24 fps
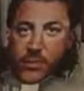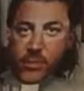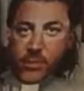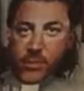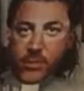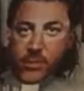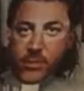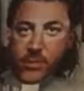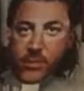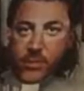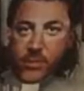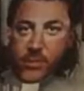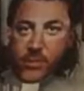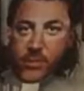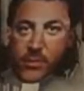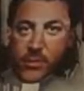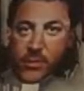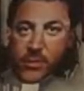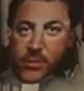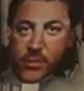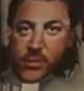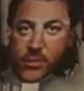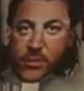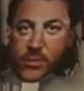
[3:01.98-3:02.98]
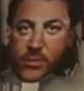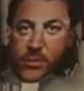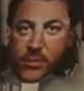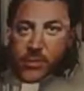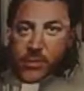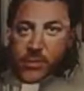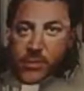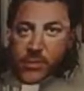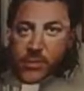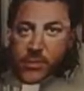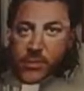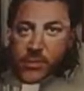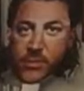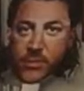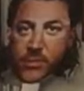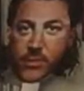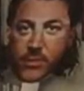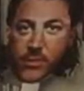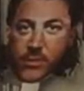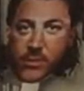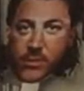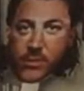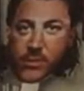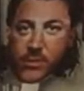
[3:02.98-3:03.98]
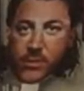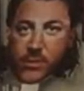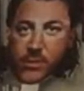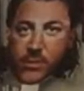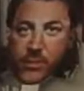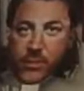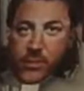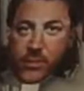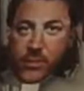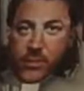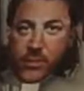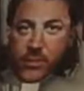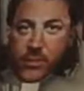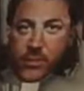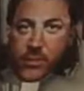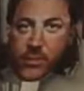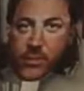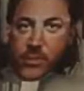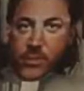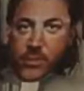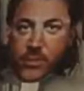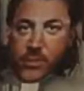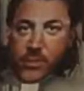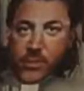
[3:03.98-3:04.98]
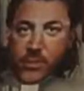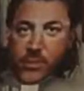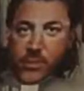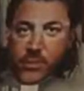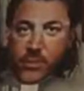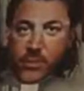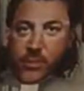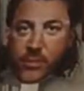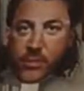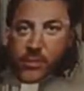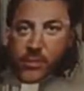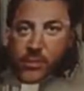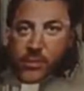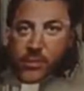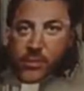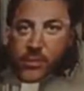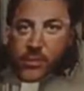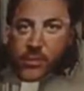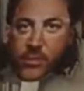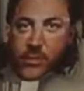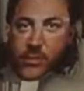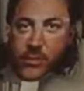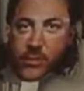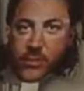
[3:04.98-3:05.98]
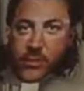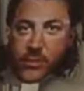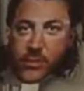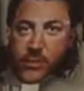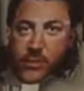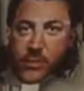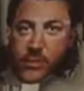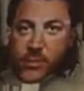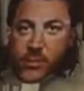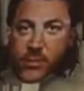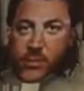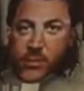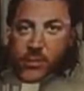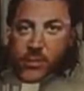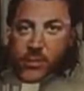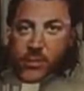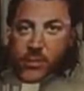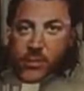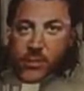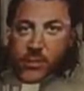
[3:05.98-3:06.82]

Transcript: [no speech]